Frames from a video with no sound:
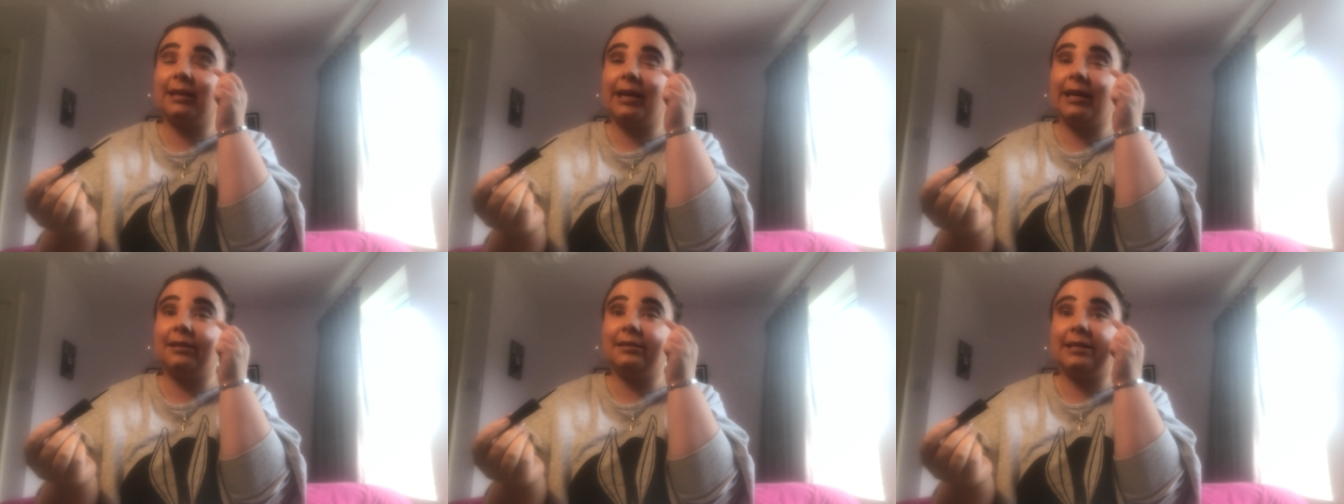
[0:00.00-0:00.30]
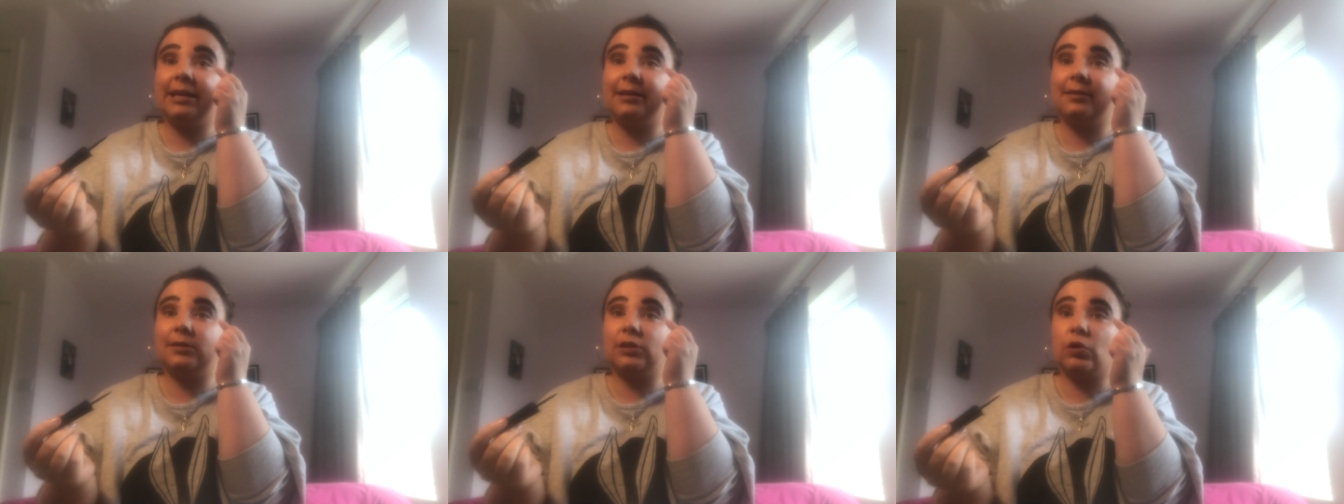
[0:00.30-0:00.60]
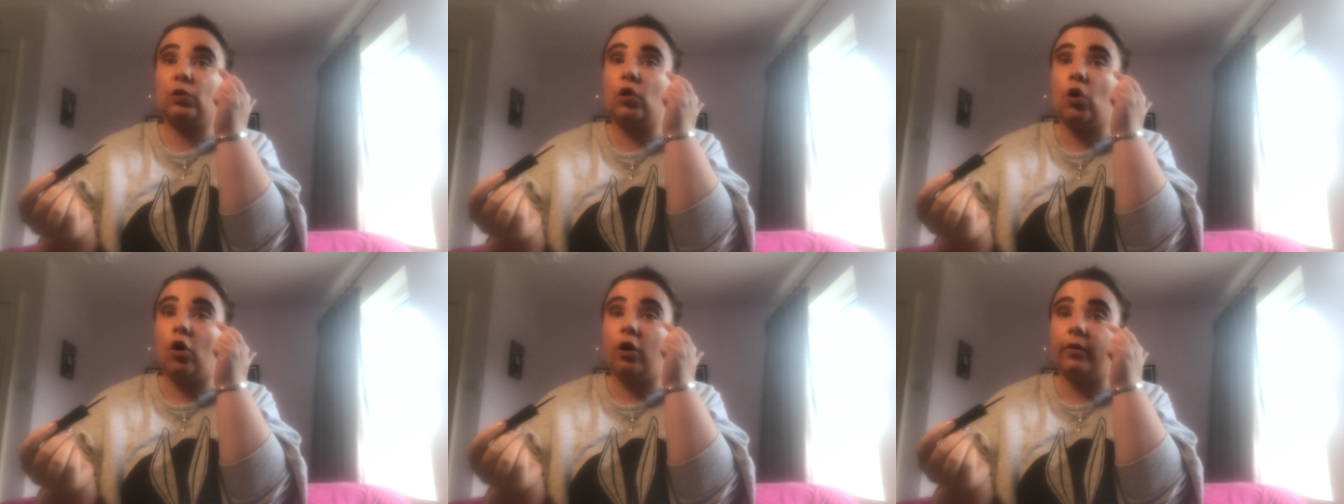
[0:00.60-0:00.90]
it can take
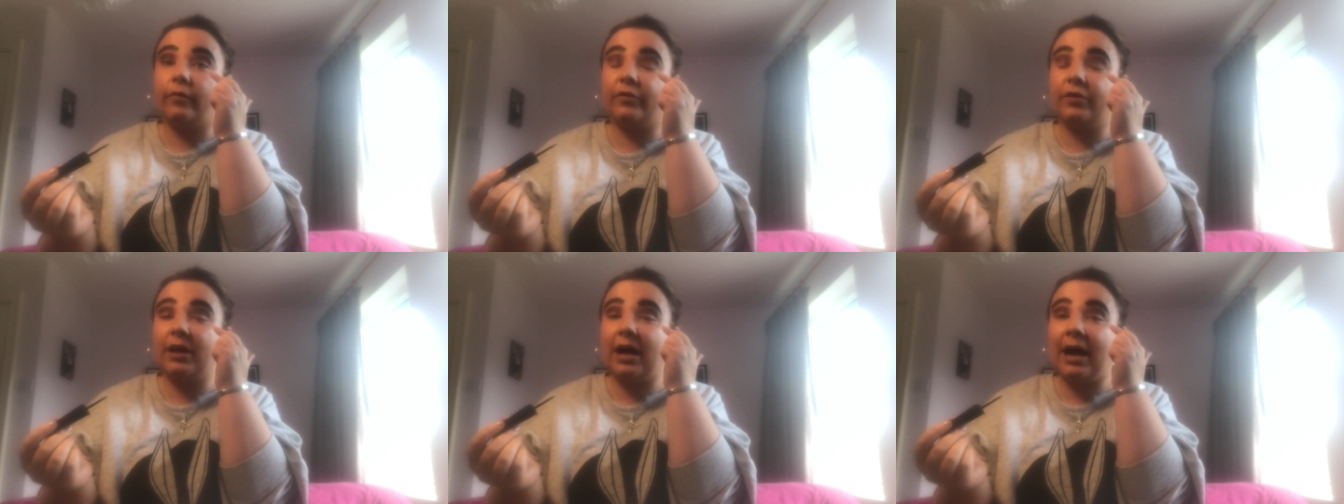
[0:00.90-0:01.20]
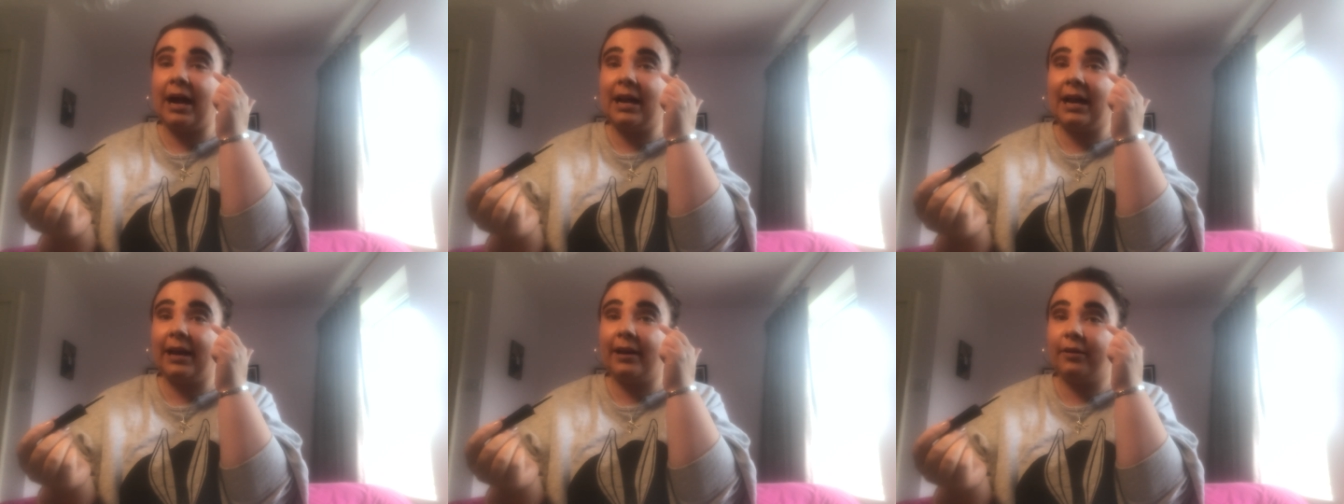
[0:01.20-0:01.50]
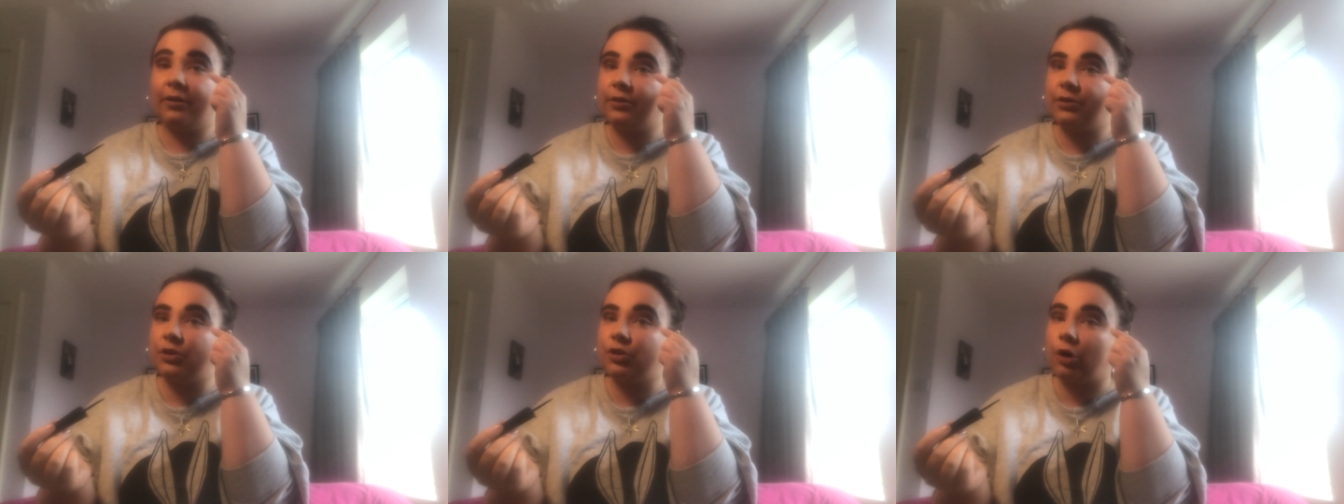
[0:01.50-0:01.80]
so long for the
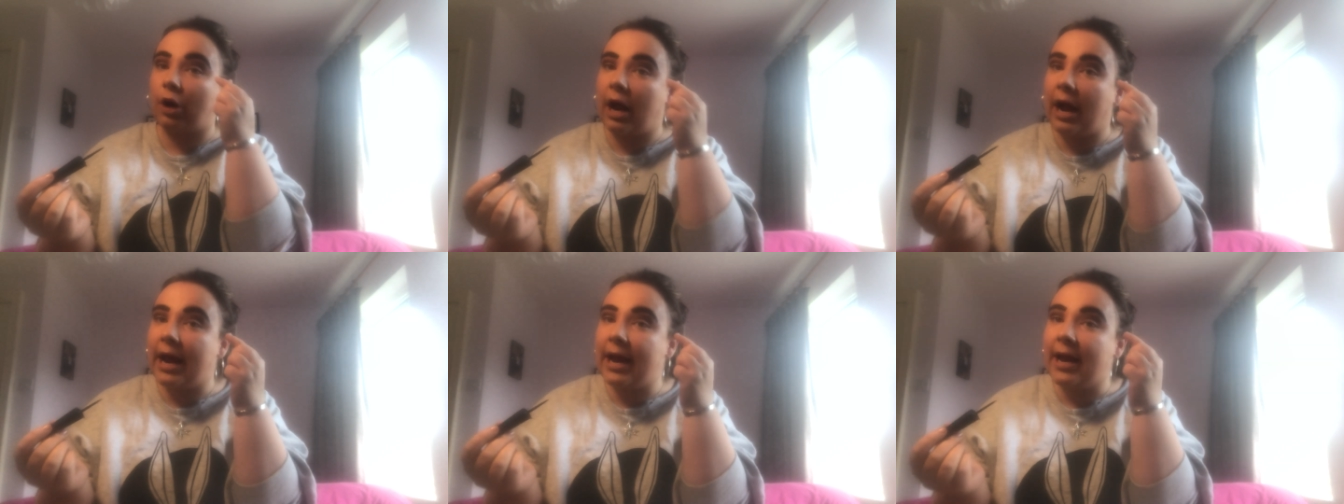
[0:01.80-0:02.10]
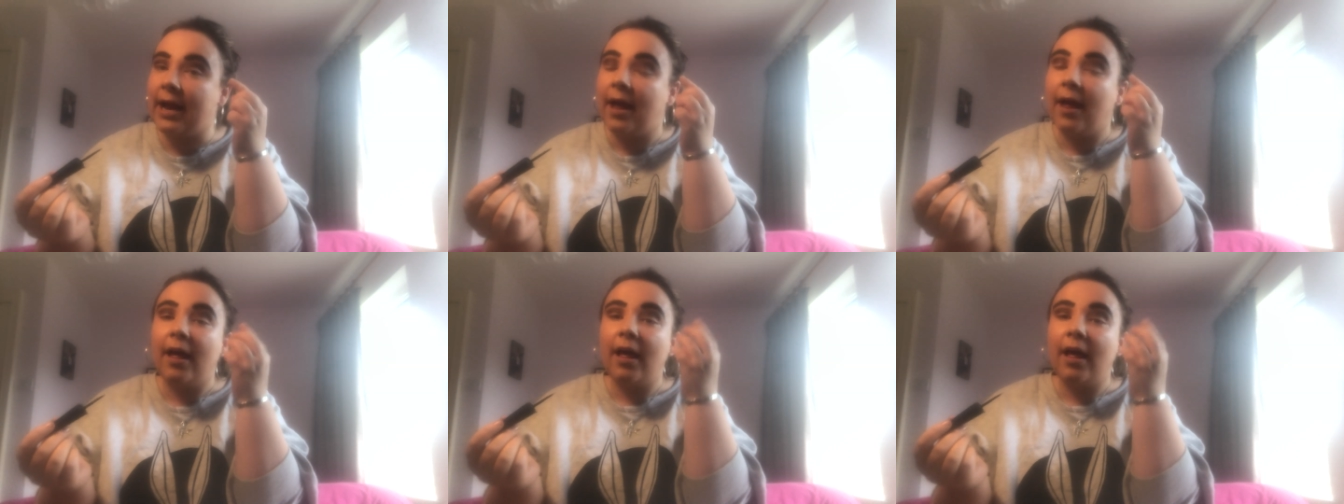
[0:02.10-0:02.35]
eyeliner to dry